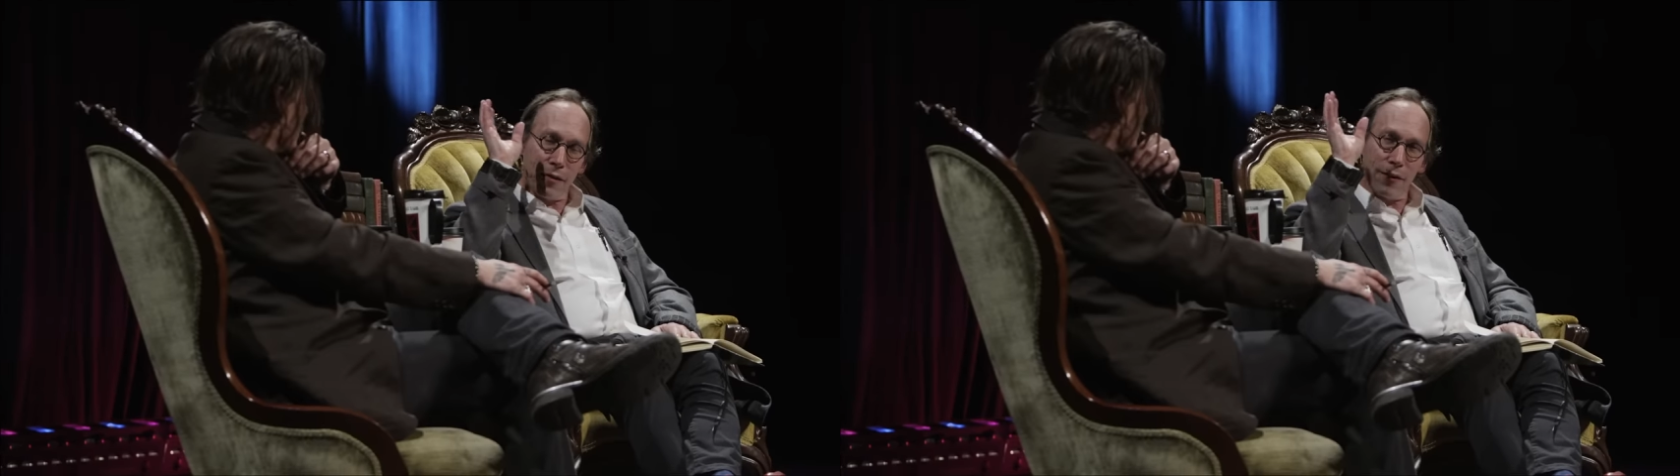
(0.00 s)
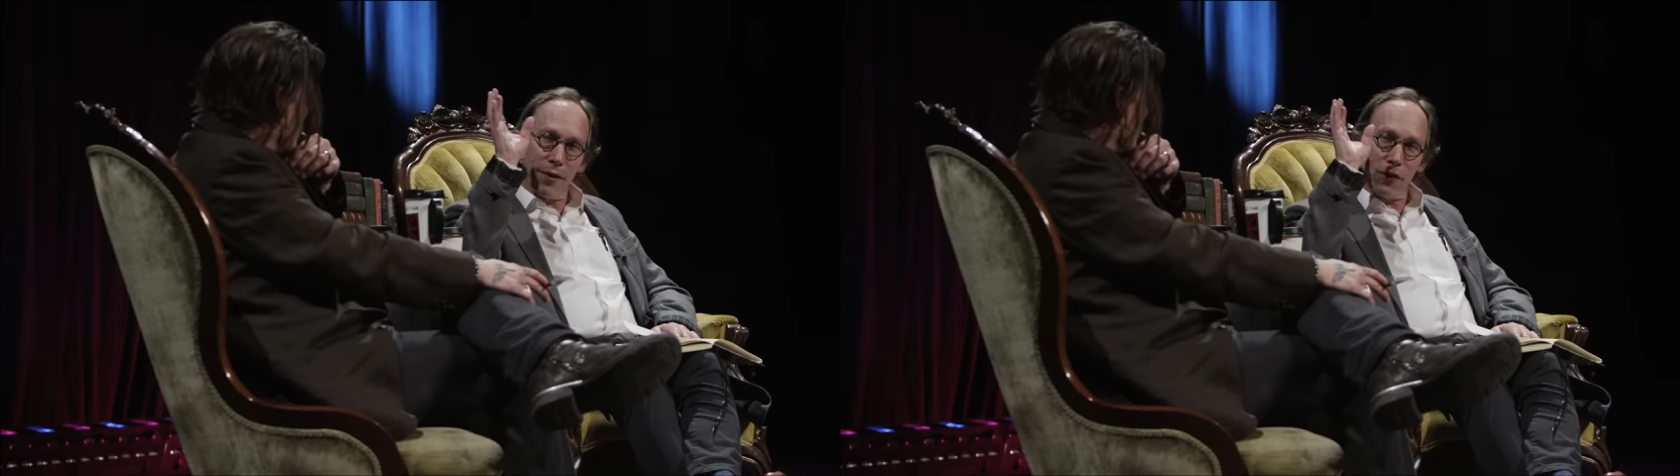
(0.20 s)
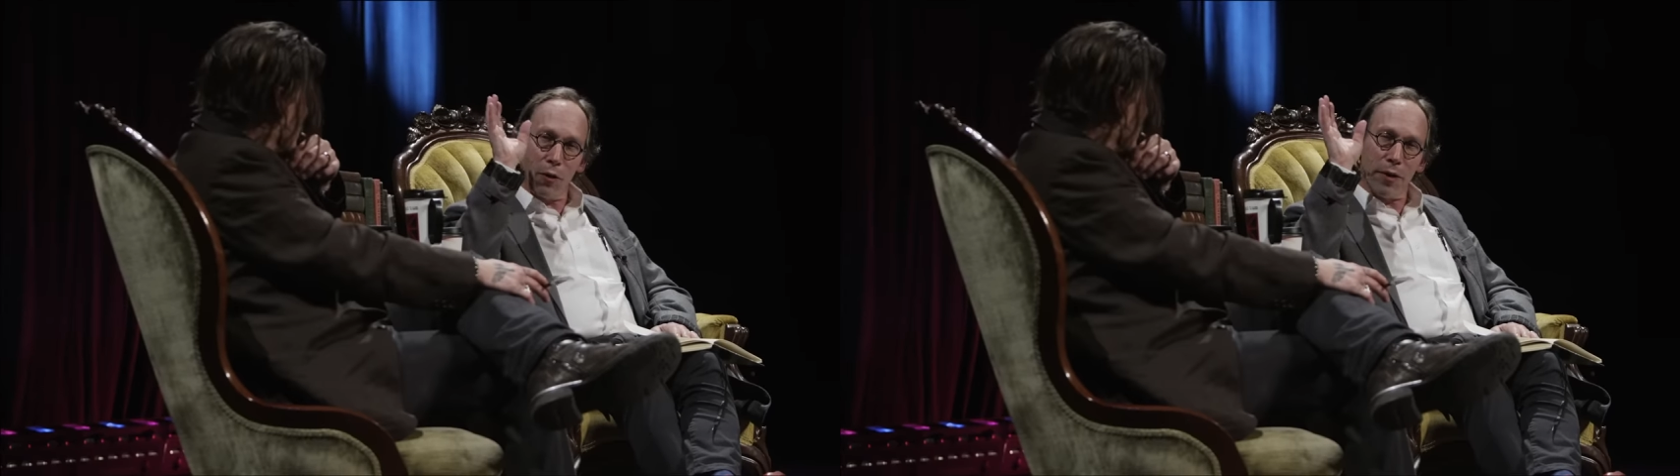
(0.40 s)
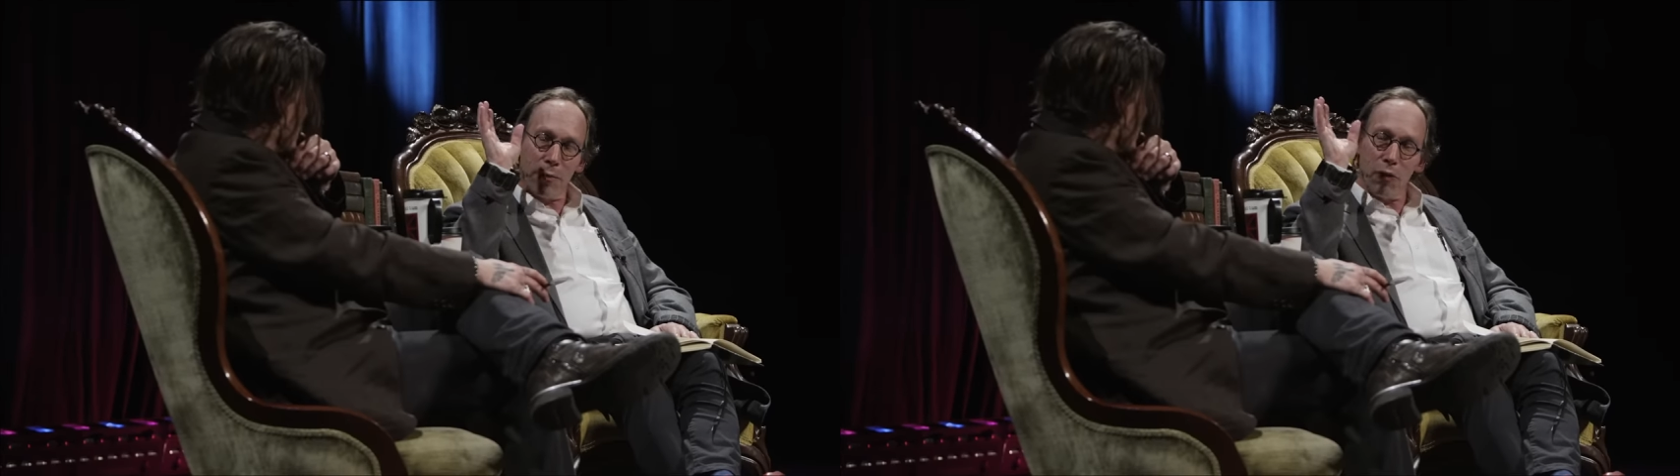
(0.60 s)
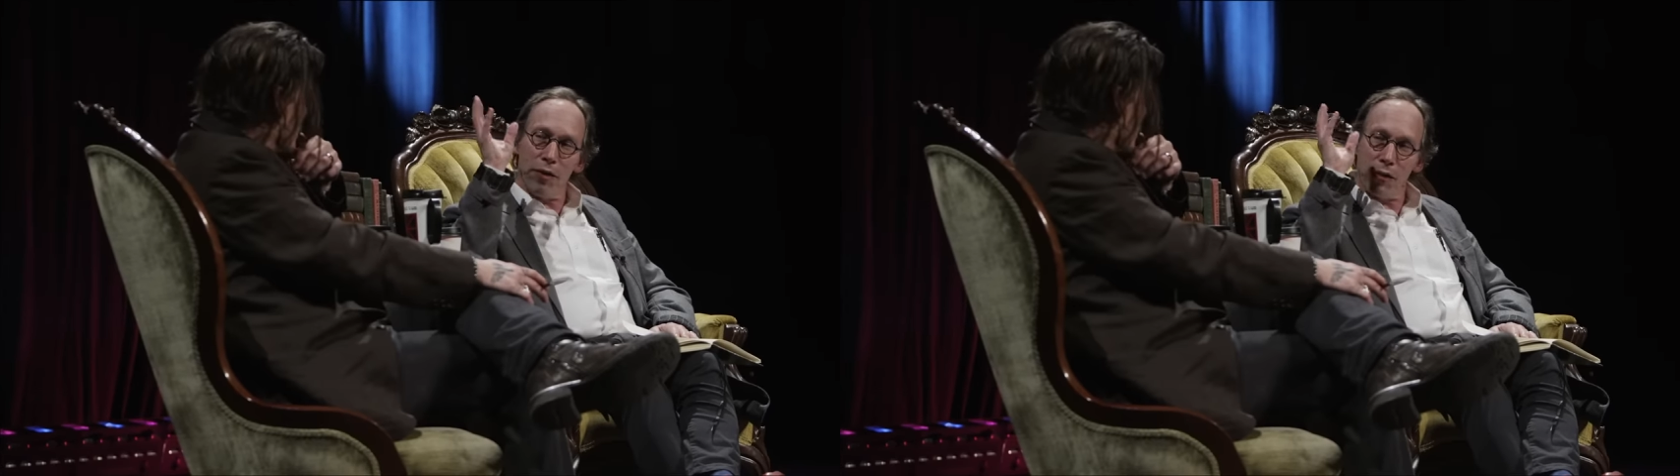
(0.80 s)
to see in so many
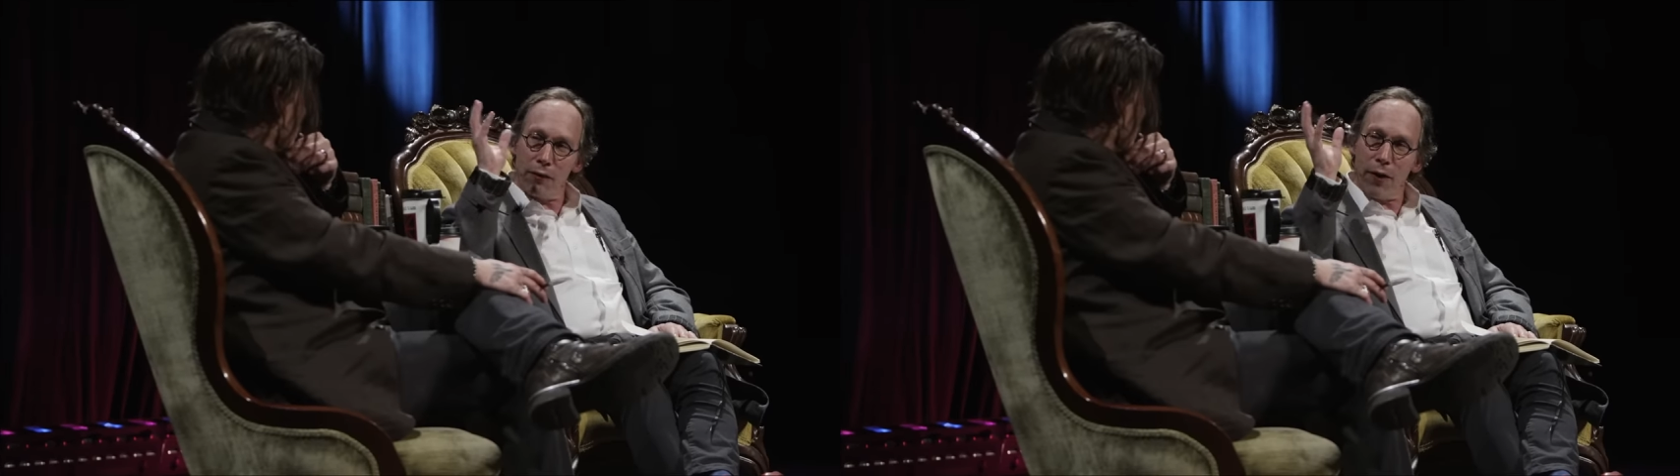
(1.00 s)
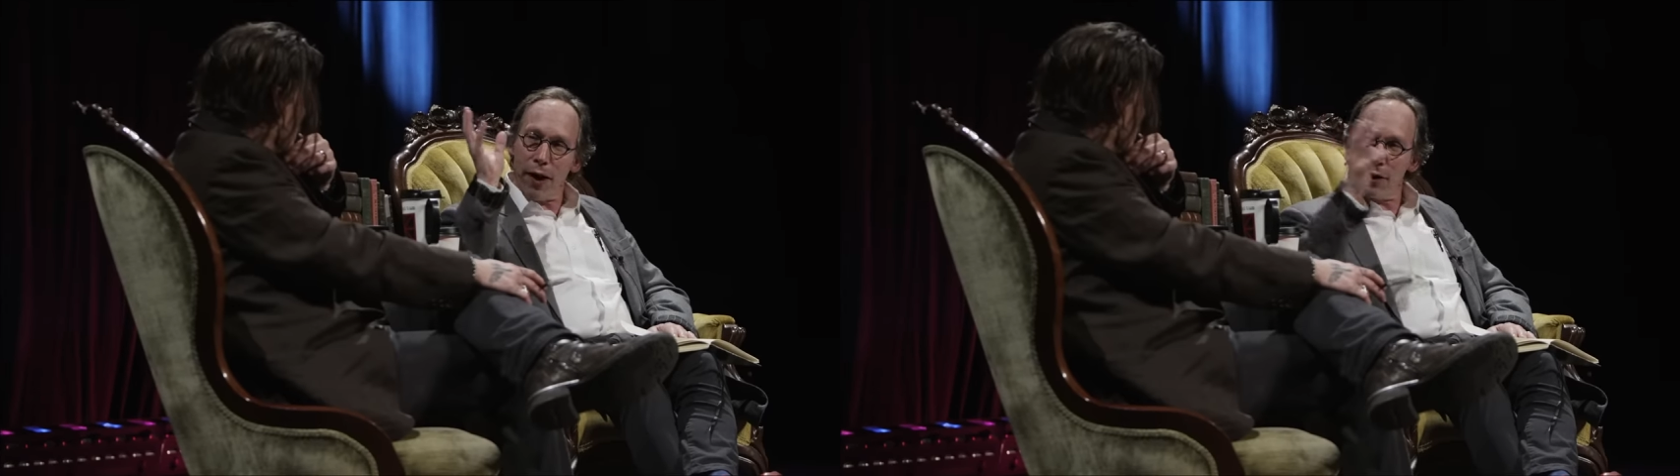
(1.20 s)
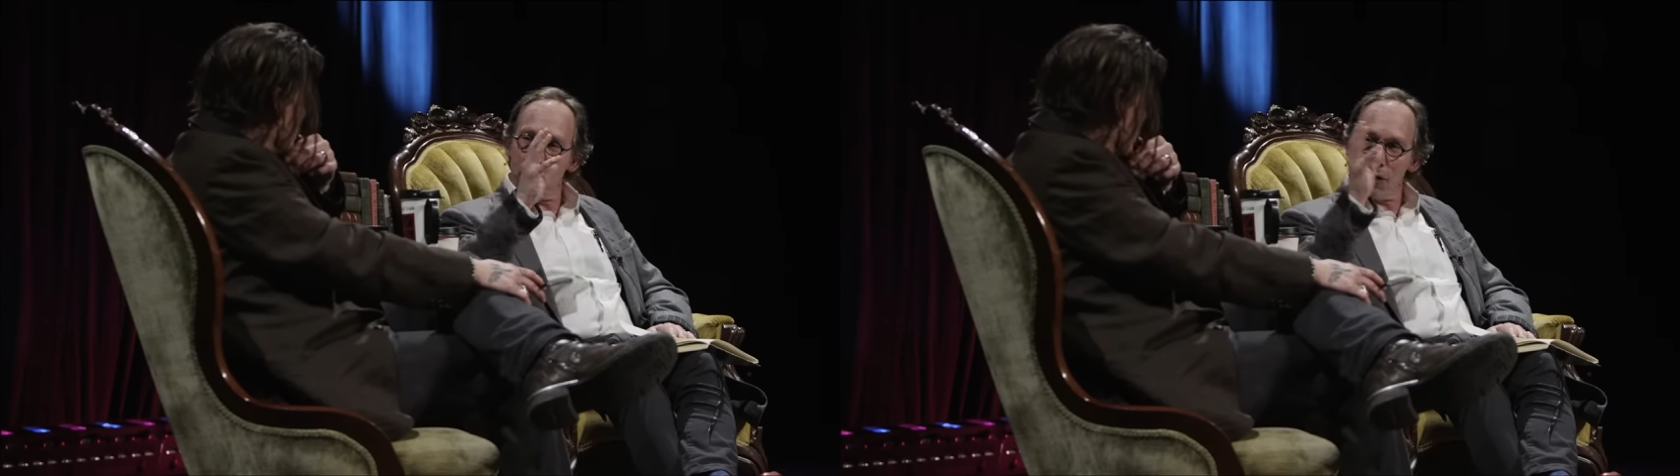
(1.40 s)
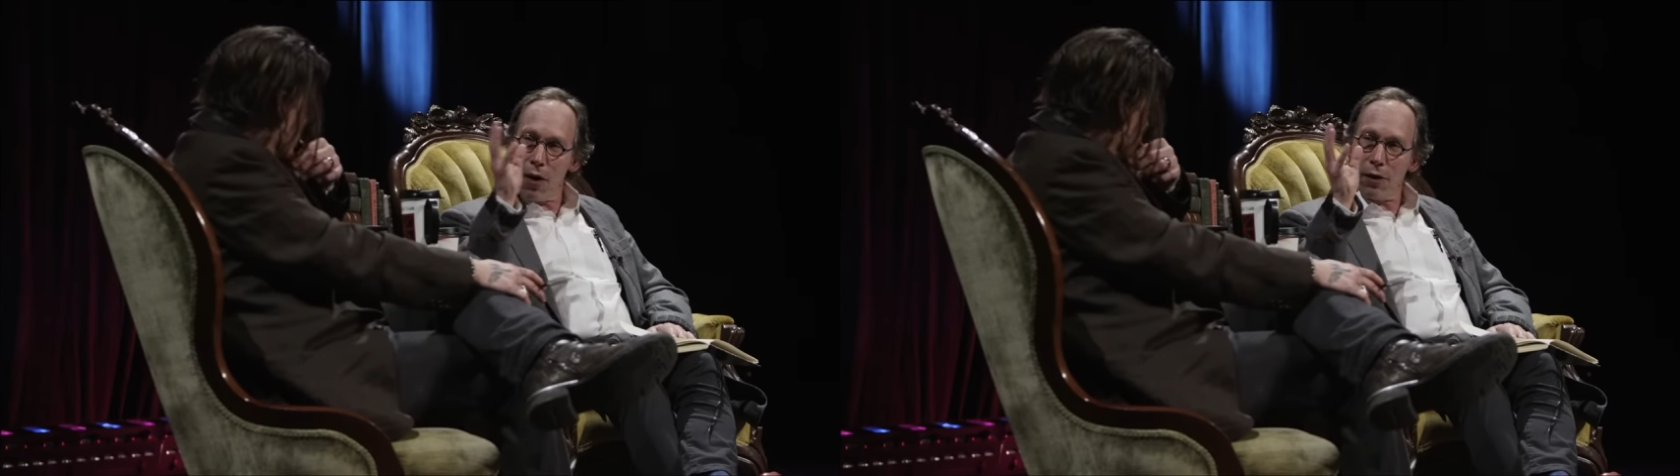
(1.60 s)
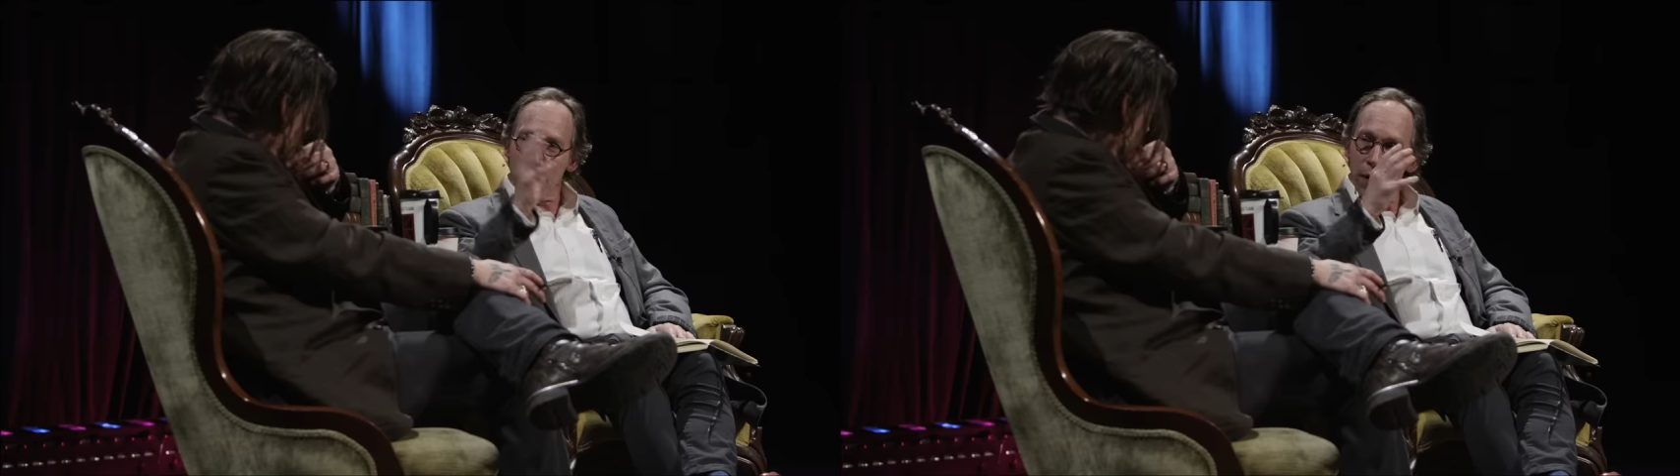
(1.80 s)
movies the fact that